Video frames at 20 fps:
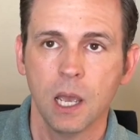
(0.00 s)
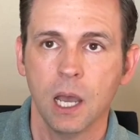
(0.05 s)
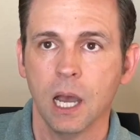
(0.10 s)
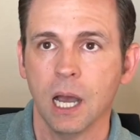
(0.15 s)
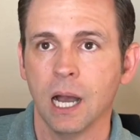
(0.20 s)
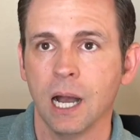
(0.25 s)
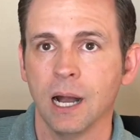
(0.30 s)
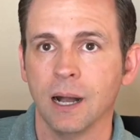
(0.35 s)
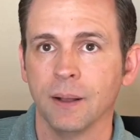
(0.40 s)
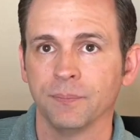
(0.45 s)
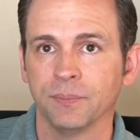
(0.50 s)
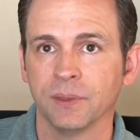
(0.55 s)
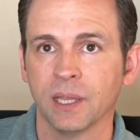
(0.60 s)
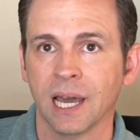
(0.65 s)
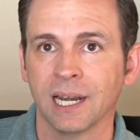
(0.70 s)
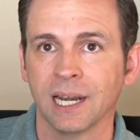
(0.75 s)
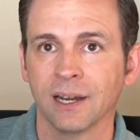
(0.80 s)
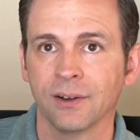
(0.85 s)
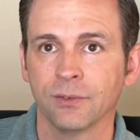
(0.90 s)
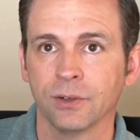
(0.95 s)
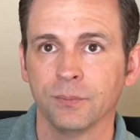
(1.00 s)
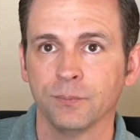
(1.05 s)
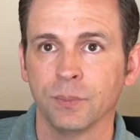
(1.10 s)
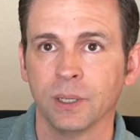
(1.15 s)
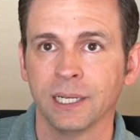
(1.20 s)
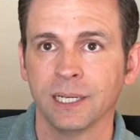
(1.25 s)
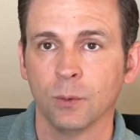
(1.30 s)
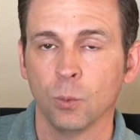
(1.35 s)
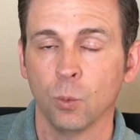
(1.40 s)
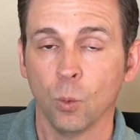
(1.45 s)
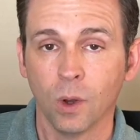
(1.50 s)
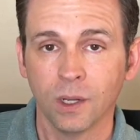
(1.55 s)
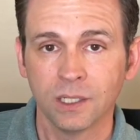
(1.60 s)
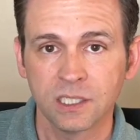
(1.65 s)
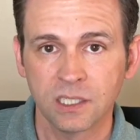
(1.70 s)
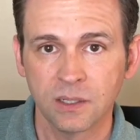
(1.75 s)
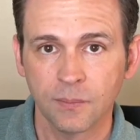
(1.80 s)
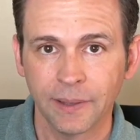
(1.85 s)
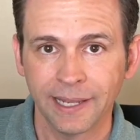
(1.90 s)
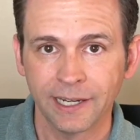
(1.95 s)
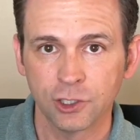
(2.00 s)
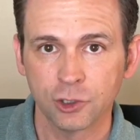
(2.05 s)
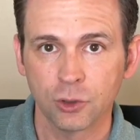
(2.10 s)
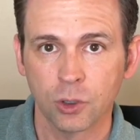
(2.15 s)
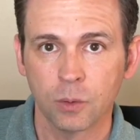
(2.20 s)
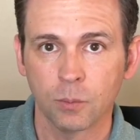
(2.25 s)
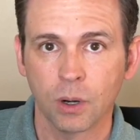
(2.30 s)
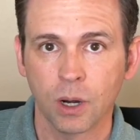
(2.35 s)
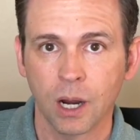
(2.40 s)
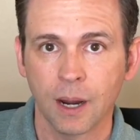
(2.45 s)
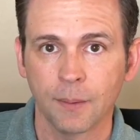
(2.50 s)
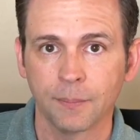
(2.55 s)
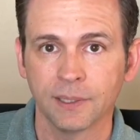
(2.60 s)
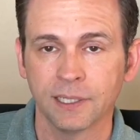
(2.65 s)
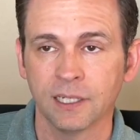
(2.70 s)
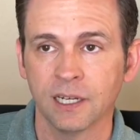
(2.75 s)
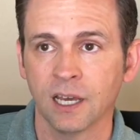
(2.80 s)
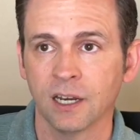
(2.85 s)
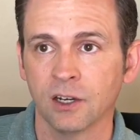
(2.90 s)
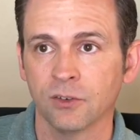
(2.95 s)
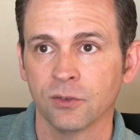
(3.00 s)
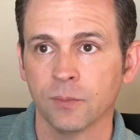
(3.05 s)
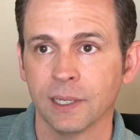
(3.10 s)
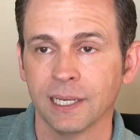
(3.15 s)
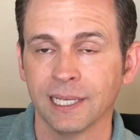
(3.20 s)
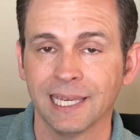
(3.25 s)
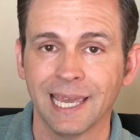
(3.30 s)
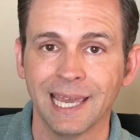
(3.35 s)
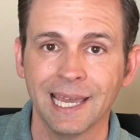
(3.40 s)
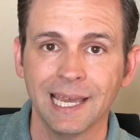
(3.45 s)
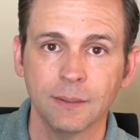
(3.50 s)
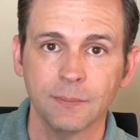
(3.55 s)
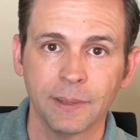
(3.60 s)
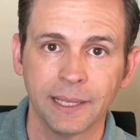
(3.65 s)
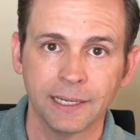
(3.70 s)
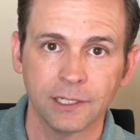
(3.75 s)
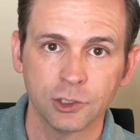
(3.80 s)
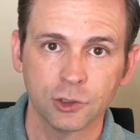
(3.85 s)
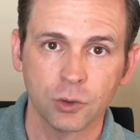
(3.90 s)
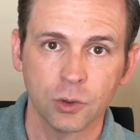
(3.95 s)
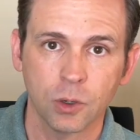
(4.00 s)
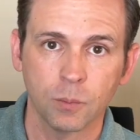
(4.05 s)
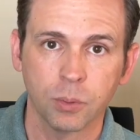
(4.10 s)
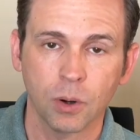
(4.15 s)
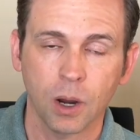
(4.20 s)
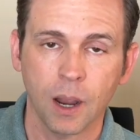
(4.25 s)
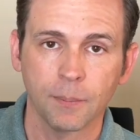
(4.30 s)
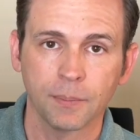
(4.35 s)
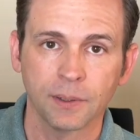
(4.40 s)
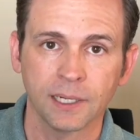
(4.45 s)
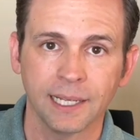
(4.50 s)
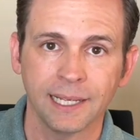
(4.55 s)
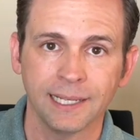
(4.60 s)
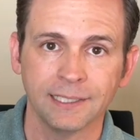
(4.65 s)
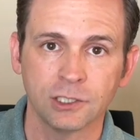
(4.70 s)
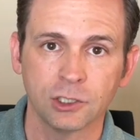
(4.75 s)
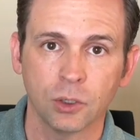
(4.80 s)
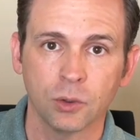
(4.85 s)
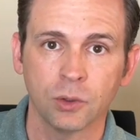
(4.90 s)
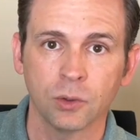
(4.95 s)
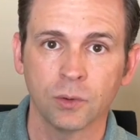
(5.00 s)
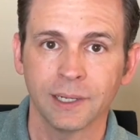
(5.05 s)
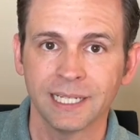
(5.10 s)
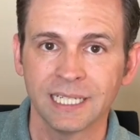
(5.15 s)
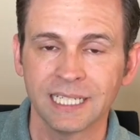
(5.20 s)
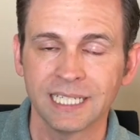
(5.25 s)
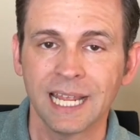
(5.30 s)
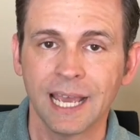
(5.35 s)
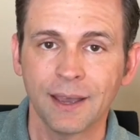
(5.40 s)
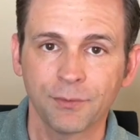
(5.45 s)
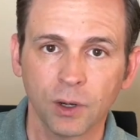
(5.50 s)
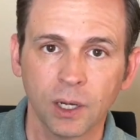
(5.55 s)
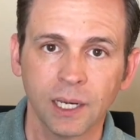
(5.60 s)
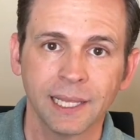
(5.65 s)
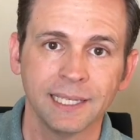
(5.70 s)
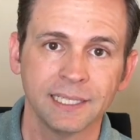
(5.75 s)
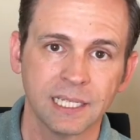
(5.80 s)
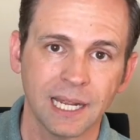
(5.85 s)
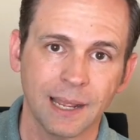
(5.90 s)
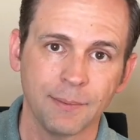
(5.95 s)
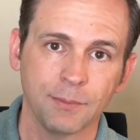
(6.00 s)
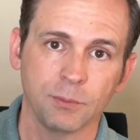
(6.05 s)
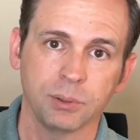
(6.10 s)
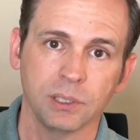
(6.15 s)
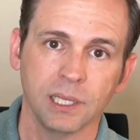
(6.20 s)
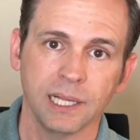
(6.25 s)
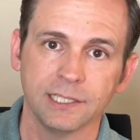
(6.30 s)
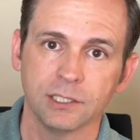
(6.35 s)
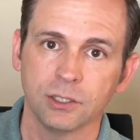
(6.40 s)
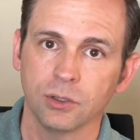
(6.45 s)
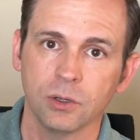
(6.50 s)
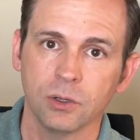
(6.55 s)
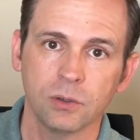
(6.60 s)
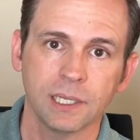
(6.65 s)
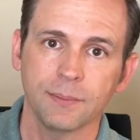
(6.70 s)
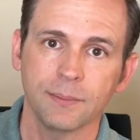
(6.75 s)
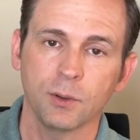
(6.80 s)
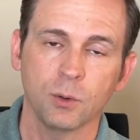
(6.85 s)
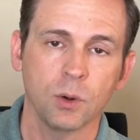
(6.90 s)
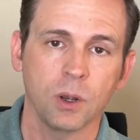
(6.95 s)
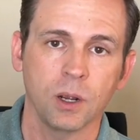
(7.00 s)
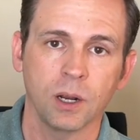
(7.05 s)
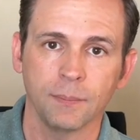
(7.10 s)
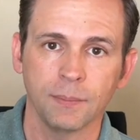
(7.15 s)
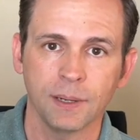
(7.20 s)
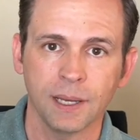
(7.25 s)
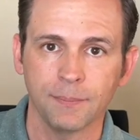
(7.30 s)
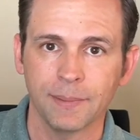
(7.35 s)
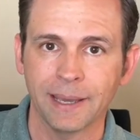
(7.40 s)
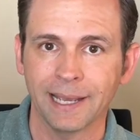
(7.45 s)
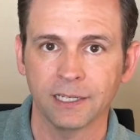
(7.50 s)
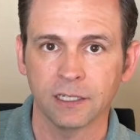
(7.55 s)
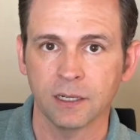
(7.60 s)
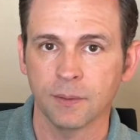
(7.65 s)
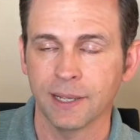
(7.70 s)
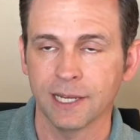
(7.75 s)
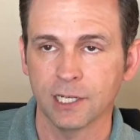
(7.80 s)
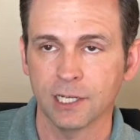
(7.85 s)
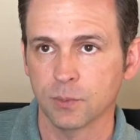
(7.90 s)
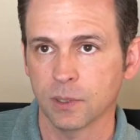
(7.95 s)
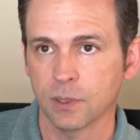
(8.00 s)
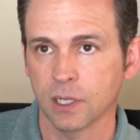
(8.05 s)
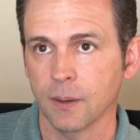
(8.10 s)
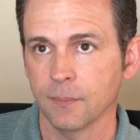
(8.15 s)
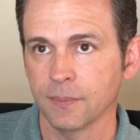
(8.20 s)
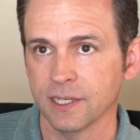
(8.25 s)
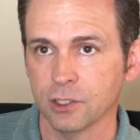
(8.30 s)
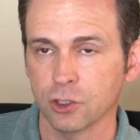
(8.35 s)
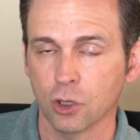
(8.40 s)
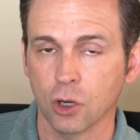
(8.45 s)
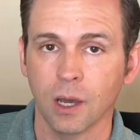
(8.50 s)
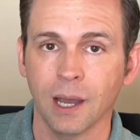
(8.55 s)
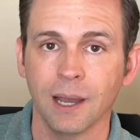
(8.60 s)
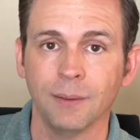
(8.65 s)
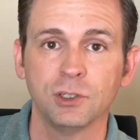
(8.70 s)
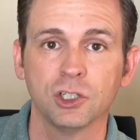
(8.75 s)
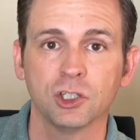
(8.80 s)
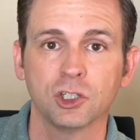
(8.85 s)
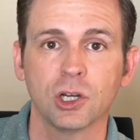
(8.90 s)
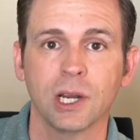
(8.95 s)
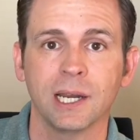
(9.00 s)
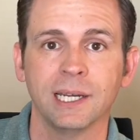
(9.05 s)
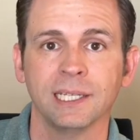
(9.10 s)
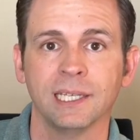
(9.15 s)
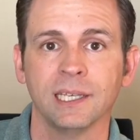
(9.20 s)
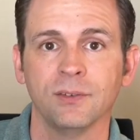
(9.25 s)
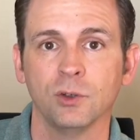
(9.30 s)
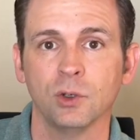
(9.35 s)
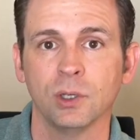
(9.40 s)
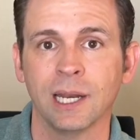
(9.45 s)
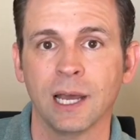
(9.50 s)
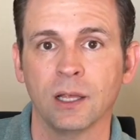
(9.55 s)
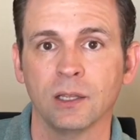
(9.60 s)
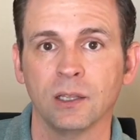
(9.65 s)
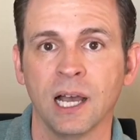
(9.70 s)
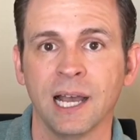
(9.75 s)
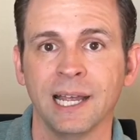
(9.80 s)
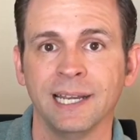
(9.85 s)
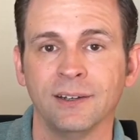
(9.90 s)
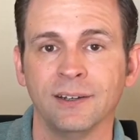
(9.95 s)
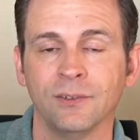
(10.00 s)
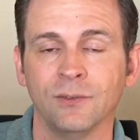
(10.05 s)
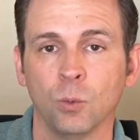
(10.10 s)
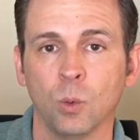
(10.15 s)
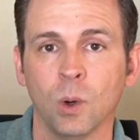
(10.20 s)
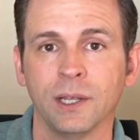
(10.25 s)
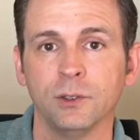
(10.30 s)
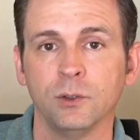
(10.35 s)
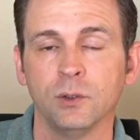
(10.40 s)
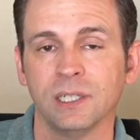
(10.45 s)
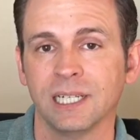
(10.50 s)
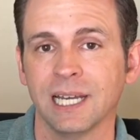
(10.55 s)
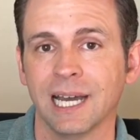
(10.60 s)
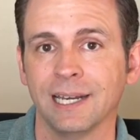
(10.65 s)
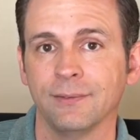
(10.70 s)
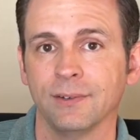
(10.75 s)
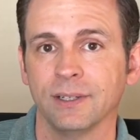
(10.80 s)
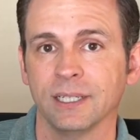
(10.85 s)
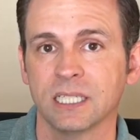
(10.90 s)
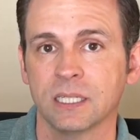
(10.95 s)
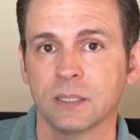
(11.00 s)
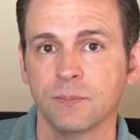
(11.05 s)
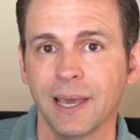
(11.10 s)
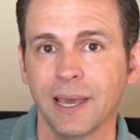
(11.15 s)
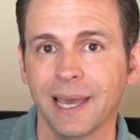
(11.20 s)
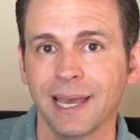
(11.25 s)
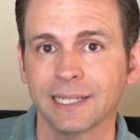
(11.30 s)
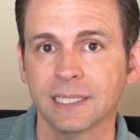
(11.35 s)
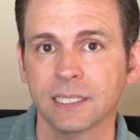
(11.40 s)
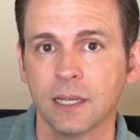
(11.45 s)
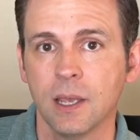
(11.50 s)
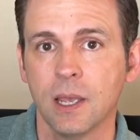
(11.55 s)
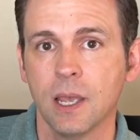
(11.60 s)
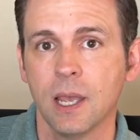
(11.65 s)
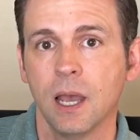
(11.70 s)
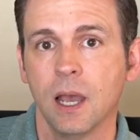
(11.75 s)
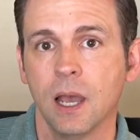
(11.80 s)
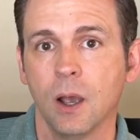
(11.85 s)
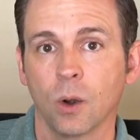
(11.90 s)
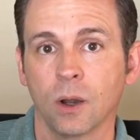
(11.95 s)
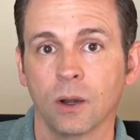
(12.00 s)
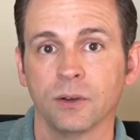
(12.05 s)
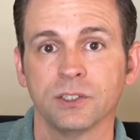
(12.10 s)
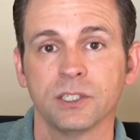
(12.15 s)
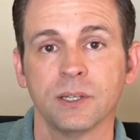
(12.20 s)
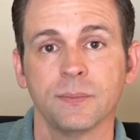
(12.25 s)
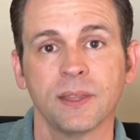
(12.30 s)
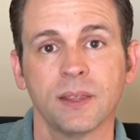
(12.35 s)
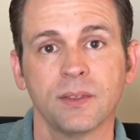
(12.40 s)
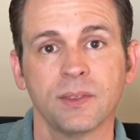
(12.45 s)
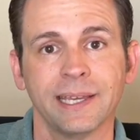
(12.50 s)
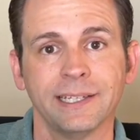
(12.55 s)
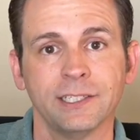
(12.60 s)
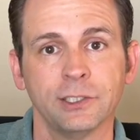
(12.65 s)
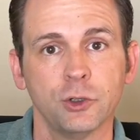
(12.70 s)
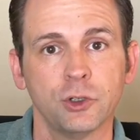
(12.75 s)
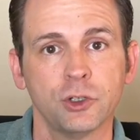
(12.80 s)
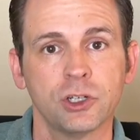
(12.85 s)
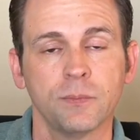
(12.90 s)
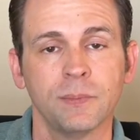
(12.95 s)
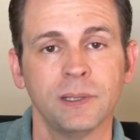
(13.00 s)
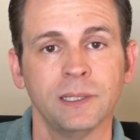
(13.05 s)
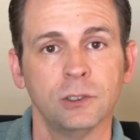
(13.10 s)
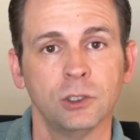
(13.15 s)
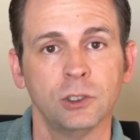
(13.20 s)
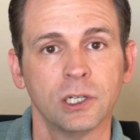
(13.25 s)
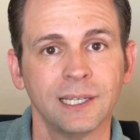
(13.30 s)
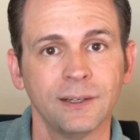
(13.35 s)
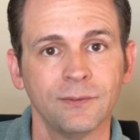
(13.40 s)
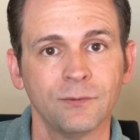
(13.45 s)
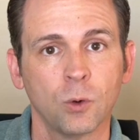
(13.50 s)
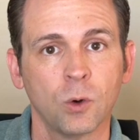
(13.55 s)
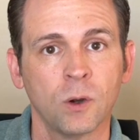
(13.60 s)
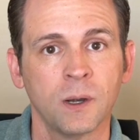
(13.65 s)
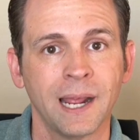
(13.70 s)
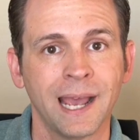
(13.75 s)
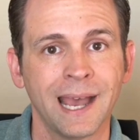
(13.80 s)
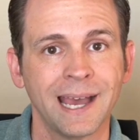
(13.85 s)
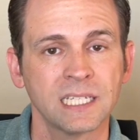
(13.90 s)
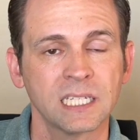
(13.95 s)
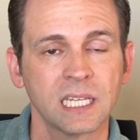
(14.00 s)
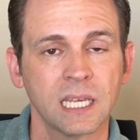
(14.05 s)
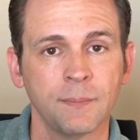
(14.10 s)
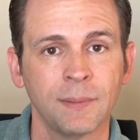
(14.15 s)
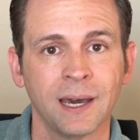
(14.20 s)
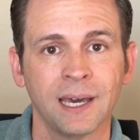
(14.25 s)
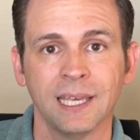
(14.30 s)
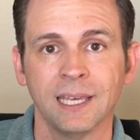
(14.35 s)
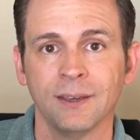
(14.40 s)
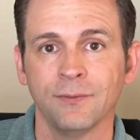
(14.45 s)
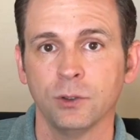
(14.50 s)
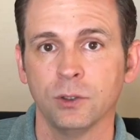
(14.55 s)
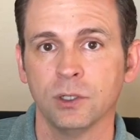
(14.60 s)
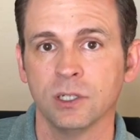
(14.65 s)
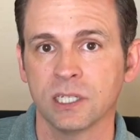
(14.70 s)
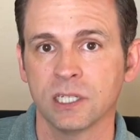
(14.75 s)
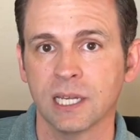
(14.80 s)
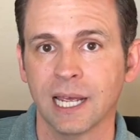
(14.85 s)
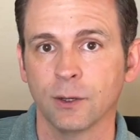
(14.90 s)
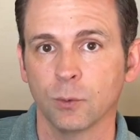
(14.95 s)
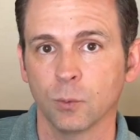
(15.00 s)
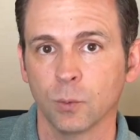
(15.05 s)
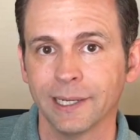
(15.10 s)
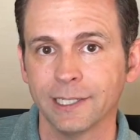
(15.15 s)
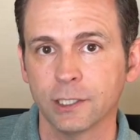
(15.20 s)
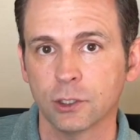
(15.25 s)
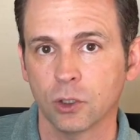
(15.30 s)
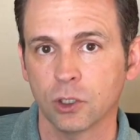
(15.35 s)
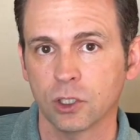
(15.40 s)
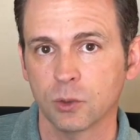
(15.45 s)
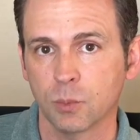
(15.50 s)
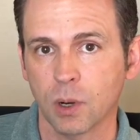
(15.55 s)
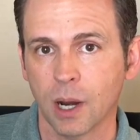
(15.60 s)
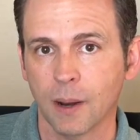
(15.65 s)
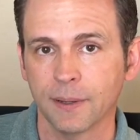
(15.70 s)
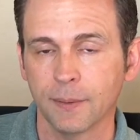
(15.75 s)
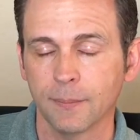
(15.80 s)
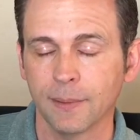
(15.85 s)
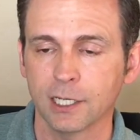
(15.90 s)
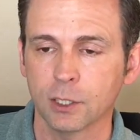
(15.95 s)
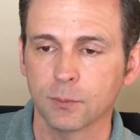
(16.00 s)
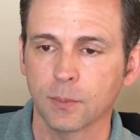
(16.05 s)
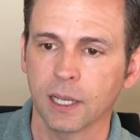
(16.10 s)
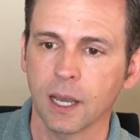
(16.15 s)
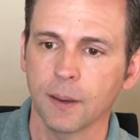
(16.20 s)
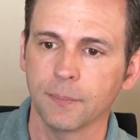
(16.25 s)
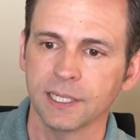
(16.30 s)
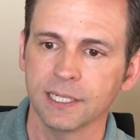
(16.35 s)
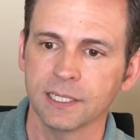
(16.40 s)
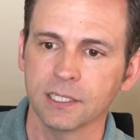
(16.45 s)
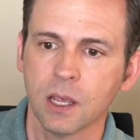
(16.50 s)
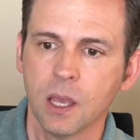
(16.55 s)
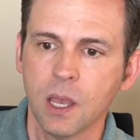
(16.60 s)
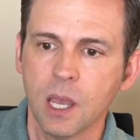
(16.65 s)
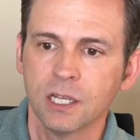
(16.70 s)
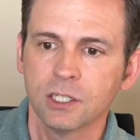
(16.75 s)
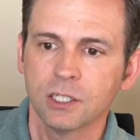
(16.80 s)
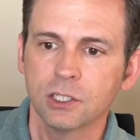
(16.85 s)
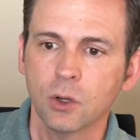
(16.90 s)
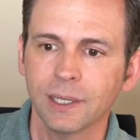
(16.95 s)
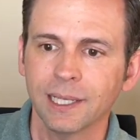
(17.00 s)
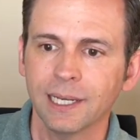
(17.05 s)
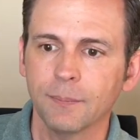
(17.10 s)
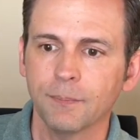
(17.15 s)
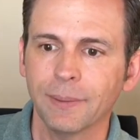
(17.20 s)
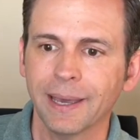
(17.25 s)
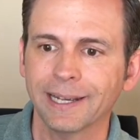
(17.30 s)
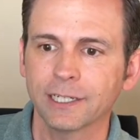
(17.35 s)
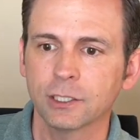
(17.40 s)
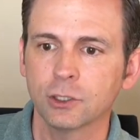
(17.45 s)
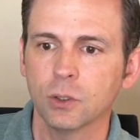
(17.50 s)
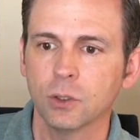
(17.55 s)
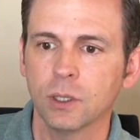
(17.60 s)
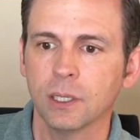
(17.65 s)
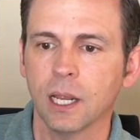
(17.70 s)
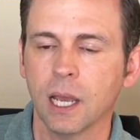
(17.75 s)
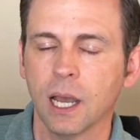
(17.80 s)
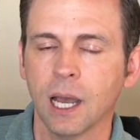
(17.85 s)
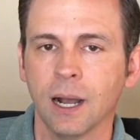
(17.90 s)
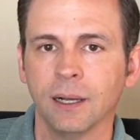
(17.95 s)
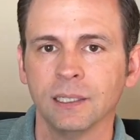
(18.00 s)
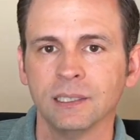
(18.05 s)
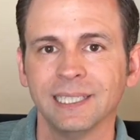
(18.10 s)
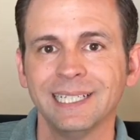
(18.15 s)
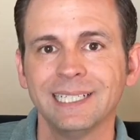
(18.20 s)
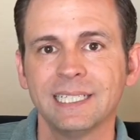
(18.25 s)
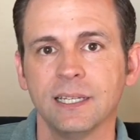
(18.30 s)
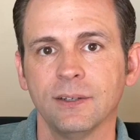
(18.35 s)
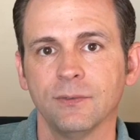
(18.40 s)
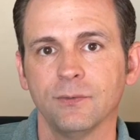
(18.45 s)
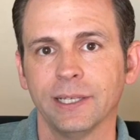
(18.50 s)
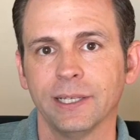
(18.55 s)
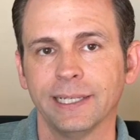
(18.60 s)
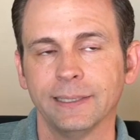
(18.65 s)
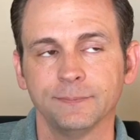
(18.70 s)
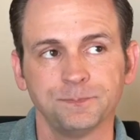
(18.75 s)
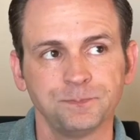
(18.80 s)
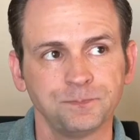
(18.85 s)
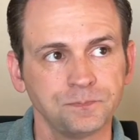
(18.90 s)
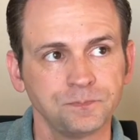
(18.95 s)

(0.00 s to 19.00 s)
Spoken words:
Not everybody wants to manage their own property. Not everybody can manage their own property. And so there is definitely a time and place. So don't get me wrong, I'm not bagging on management companies at all. I'm just trying to give you an outline of what you can kind of expect, or some of the things you should be looking for and asking about if you decide to research property management companies. So getting back to it, leasing fee.